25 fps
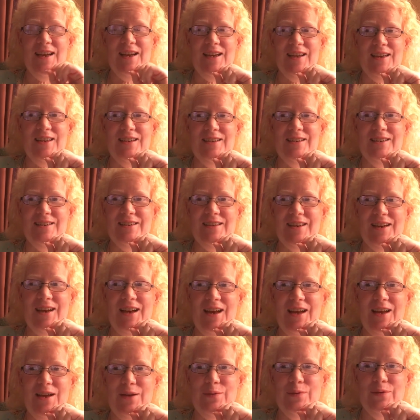and
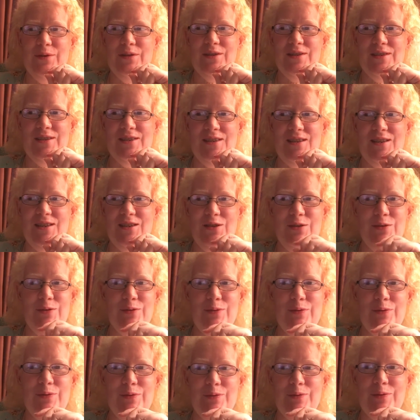I will see
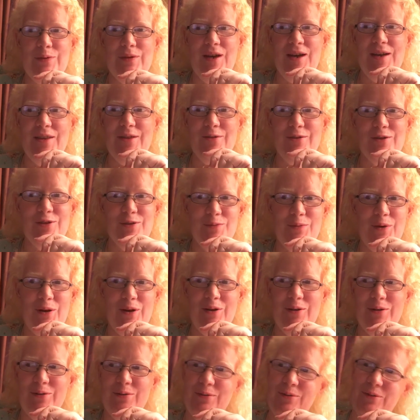you either
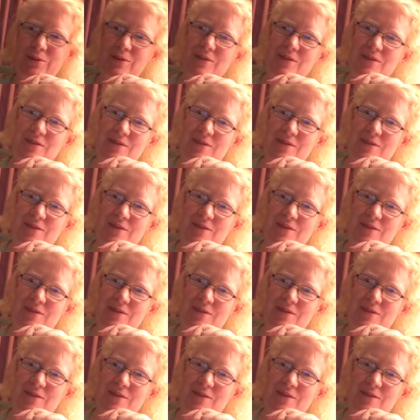tomorrow or